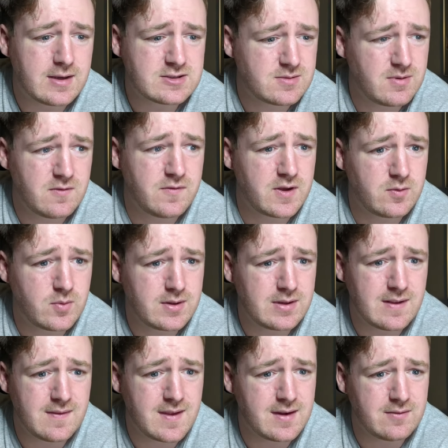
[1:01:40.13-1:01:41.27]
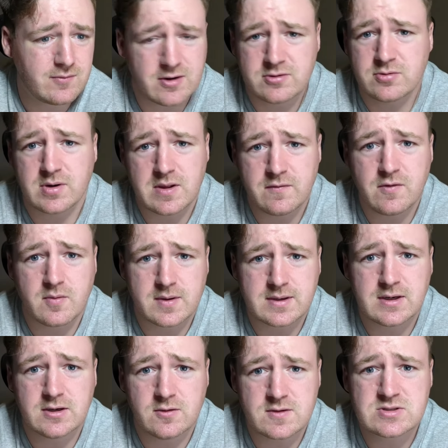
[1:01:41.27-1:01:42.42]
Should be a fun one. And then round 24, we're
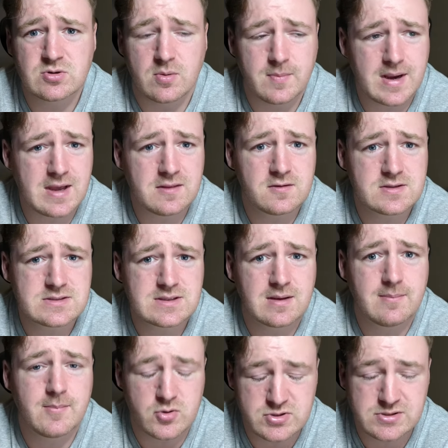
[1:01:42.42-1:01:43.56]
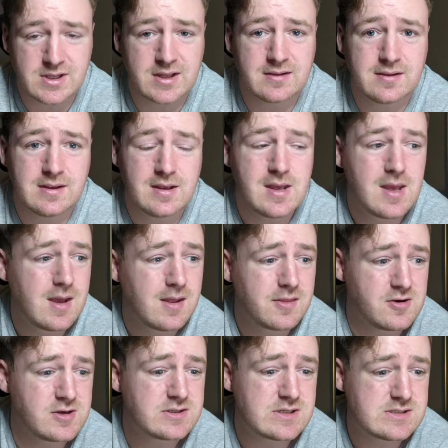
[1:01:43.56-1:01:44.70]
going to do the Storm Panthers, most likely.
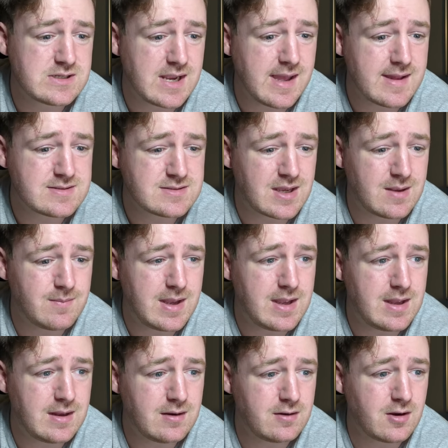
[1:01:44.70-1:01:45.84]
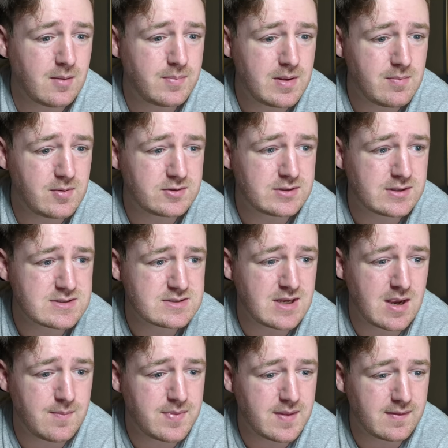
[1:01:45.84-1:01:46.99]
There is a chance I may not be able to
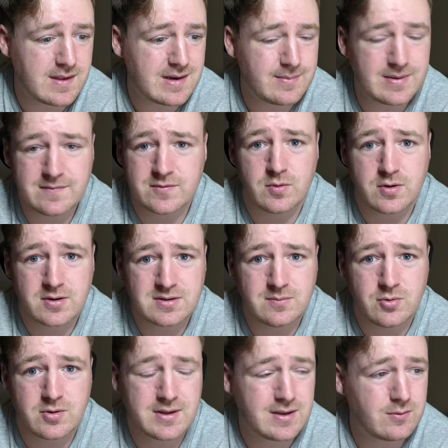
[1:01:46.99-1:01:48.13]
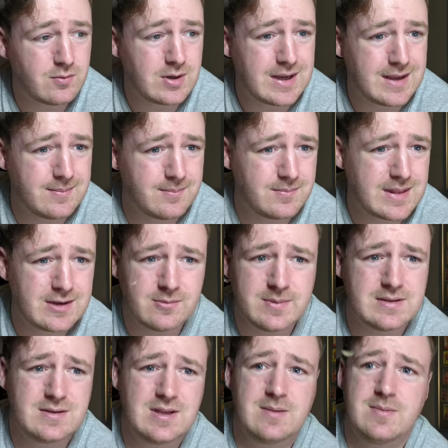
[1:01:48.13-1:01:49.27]
stay up that late. I might have to work in the morning. That'll
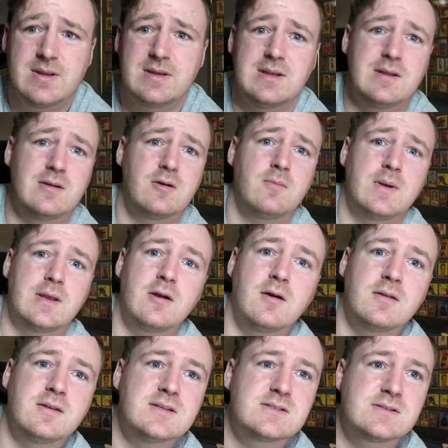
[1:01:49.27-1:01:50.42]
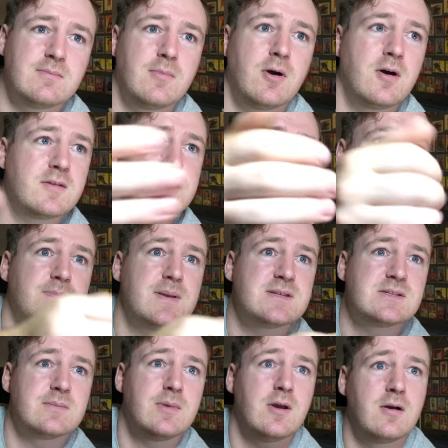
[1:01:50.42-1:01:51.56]
be TBD. Oh my God, this moth is
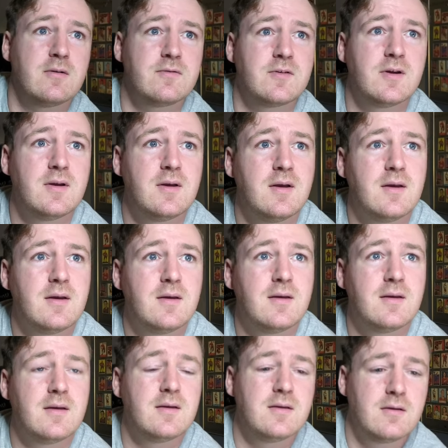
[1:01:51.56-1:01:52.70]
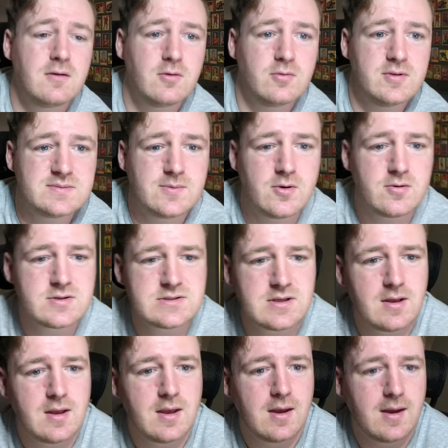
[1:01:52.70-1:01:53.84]
pissing me off. Holy
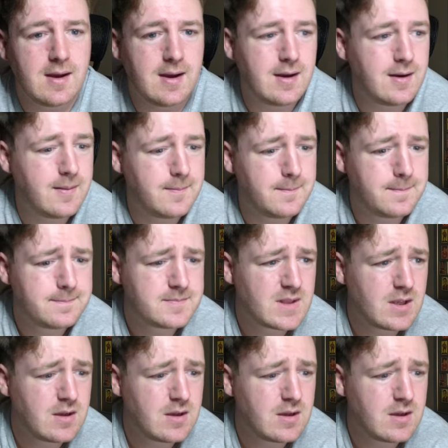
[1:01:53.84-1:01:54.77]
smokes. Good round.